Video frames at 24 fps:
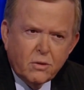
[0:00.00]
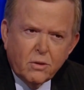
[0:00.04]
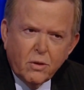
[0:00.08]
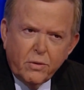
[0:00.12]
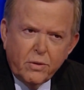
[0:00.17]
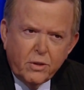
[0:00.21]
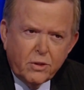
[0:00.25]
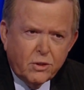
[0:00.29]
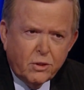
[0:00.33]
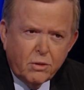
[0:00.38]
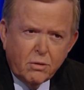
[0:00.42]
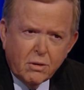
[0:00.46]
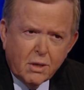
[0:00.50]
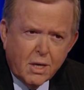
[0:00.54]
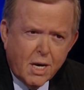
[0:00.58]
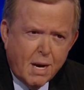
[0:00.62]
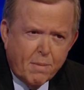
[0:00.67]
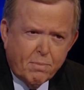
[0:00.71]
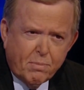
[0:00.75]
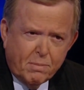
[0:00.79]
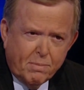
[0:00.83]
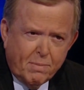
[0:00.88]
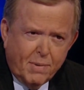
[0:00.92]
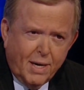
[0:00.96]
So there's no
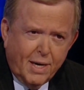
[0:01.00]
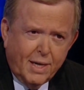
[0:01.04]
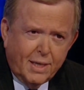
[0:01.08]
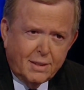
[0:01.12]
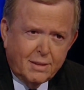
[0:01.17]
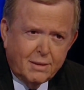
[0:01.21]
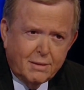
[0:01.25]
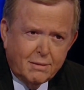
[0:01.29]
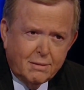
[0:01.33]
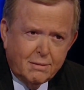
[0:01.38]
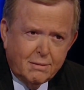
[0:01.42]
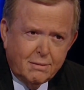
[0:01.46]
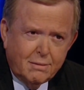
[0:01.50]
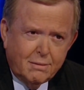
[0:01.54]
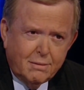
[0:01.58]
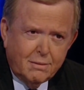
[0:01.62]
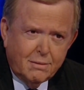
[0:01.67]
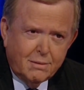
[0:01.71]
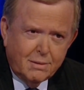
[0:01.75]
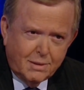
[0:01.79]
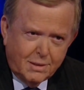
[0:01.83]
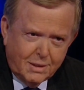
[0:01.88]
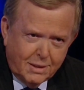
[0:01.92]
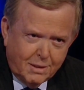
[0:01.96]
compromise.
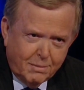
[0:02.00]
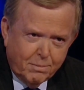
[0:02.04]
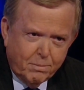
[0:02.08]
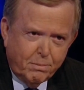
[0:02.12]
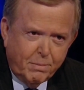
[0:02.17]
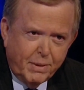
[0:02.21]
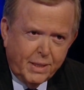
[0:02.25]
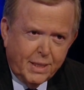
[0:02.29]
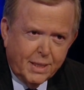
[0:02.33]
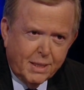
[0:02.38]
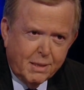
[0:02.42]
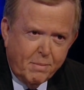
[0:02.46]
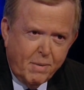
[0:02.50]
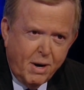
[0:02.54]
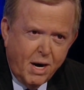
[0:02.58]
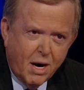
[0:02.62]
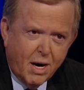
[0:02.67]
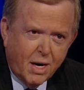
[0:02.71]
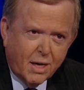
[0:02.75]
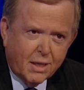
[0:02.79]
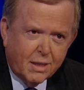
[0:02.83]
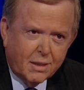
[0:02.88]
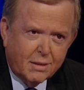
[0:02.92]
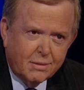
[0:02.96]
Be an
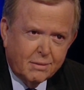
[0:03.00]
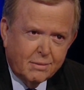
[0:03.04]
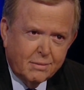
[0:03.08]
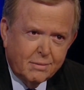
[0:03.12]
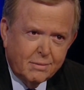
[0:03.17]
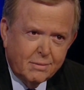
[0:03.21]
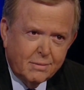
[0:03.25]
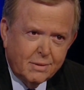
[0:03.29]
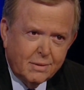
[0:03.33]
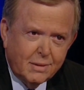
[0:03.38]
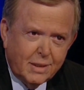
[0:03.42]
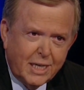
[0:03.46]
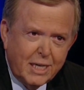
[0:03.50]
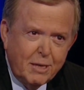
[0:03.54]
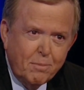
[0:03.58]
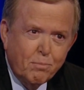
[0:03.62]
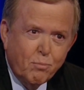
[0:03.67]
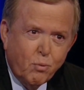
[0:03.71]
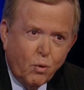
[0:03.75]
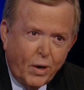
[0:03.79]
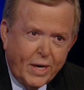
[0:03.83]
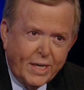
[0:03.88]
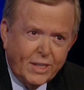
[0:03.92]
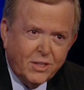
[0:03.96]
American.
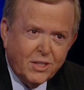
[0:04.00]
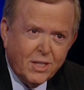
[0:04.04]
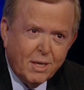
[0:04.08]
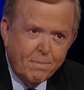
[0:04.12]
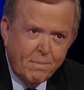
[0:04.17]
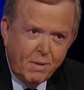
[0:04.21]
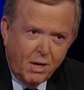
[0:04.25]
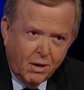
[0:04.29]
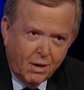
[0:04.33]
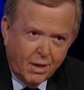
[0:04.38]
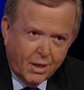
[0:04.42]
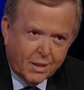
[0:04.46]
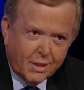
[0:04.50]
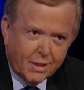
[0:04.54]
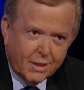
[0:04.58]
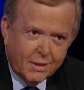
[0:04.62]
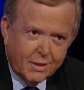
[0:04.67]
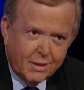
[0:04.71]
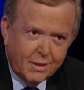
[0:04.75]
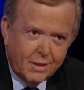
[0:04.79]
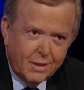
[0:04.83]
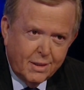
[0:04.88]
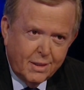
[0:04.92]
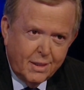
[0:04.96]
Embrace America
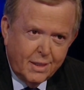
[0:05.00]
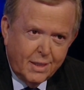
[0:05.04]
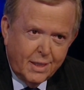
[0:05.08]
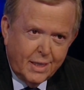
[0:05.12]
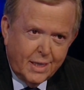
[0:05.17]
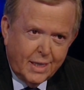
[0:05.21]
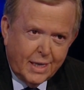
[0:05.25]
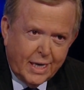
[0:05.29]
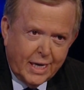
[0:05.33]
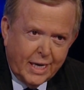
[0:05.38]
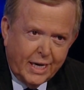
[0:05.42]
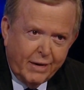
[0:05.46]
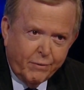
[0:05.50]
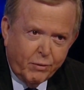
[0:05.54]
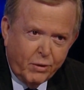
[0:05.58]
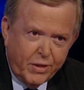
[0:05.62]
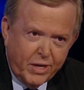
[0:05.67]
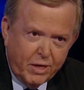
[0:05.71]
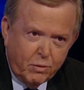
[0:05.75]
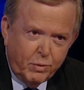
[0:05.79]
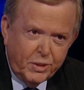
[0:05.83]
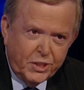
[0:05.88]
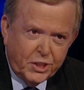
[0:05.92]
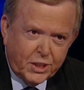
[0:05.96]
and
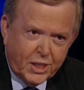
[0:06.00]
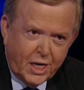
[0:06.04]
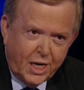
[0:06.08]
everything we